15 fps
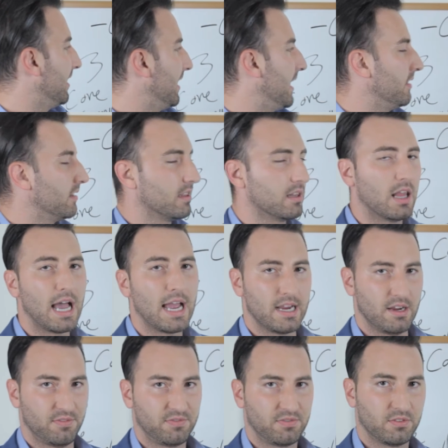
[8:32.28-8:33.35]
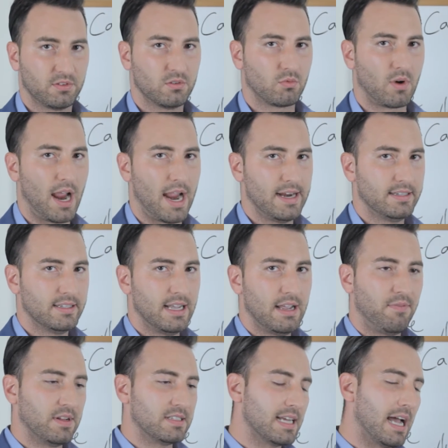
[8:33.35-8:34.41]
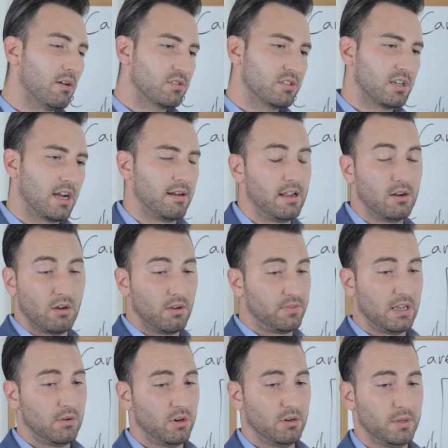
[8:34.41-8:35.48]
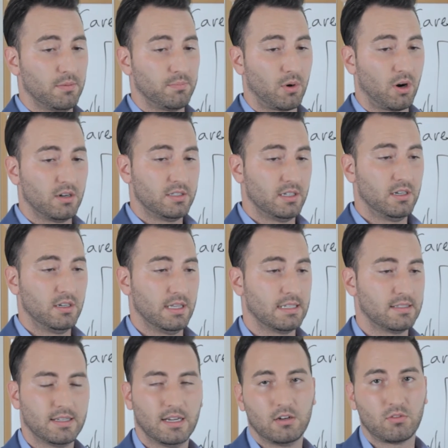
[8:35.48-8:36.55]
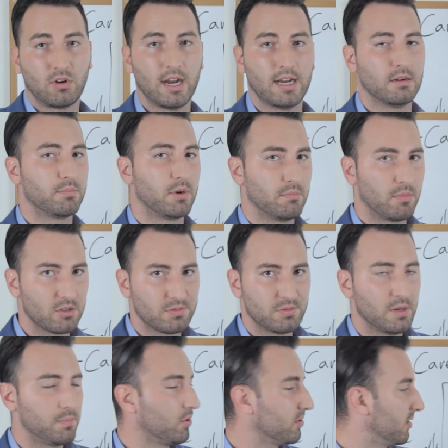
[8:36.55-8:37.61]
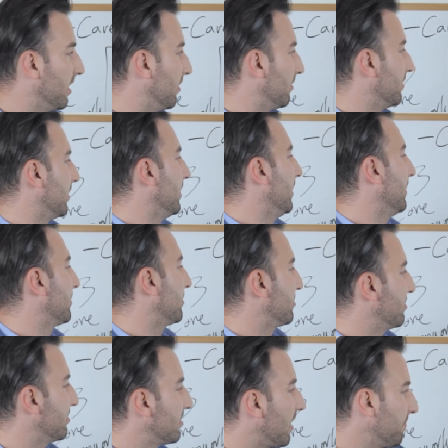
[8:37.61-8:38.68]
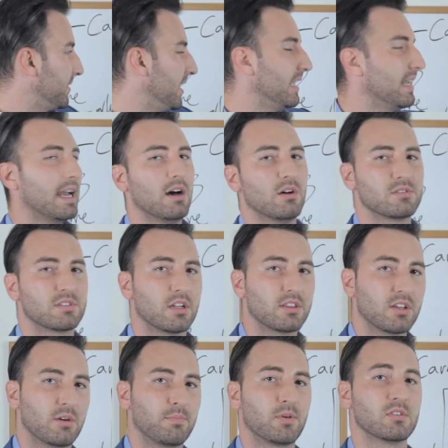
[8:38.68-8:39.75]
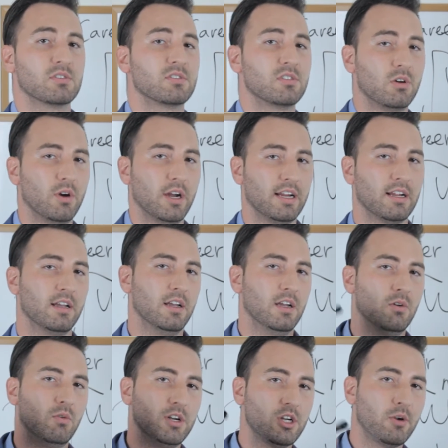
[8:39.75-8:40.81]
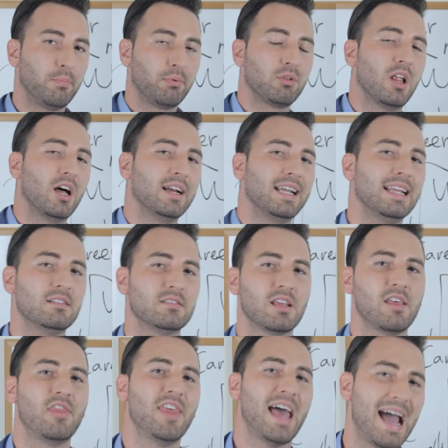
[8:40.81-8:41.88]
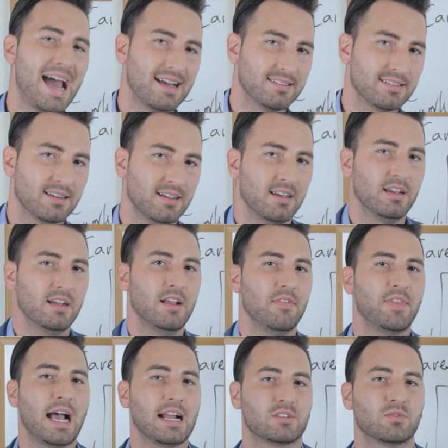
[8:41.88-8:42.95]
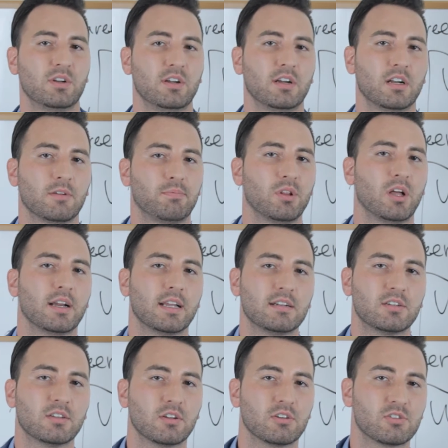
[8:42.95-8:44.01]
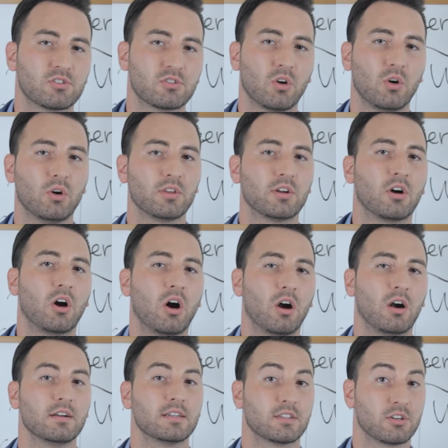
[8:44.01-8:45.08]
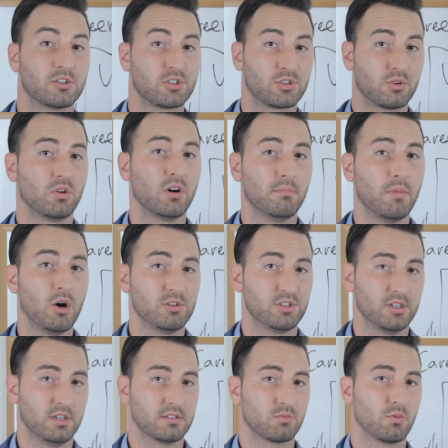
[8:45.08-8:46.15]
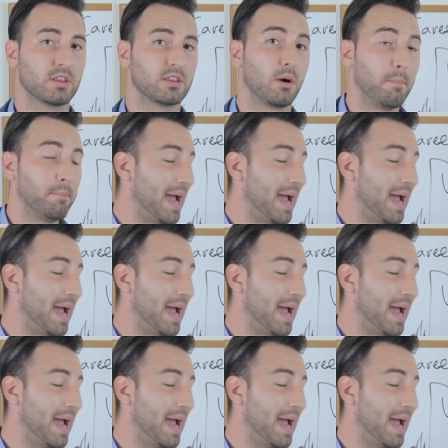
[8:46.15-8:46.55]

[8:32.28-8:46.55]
in life, right? If it's outside, if they want to be a bartender and that's it, great. But most people don't. There's something else that they're pursuing. When you plug into that, that's when you're going to plug into their soul, their heart, their true emotions, what they're